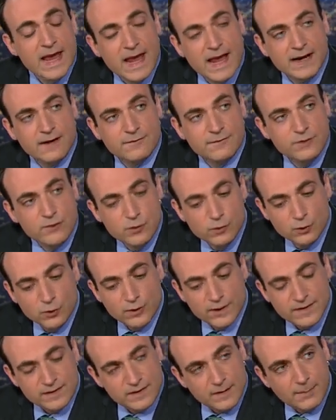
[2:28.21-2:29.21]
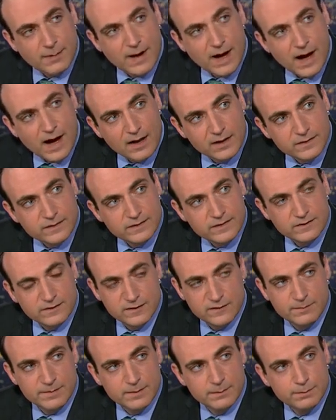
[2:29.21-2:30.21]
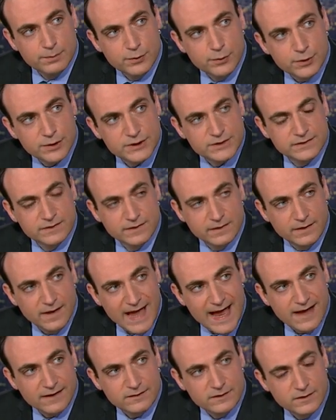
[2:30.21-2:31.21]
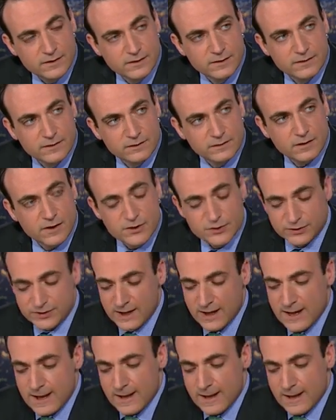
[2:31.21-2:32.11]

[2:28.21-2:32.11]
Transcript: And if you look at the policies that have been pushed in the last year in this country,